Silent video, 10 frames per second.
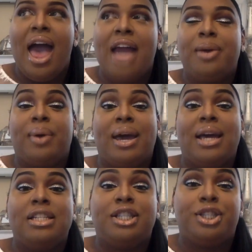
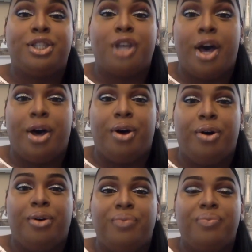Anyways,
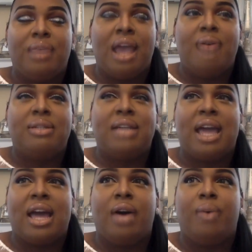so I was
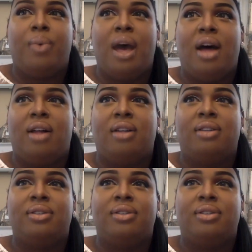like, well,